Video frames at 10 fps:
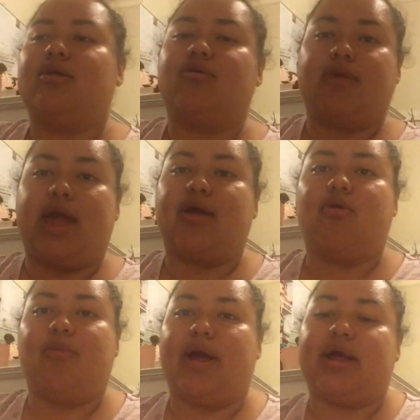You can
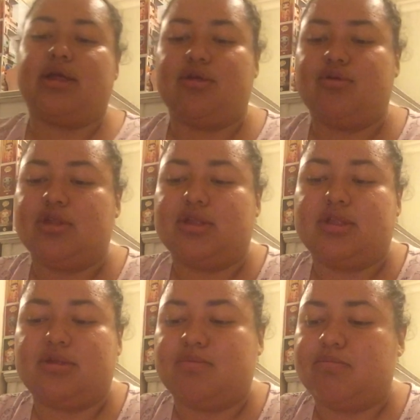go back. You
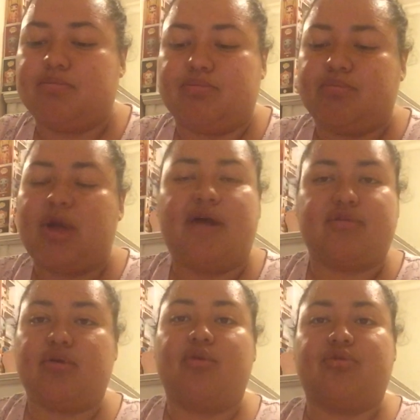just have
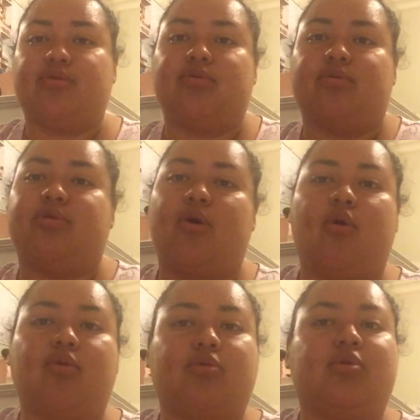to go through the
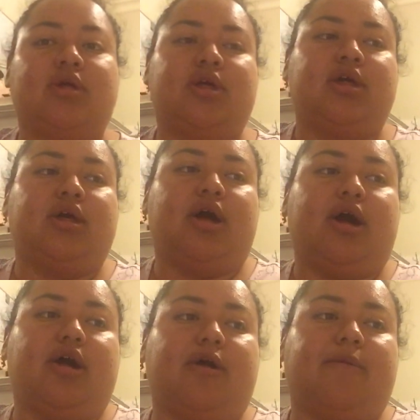whole
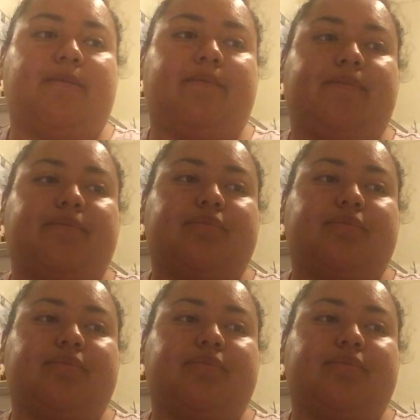um,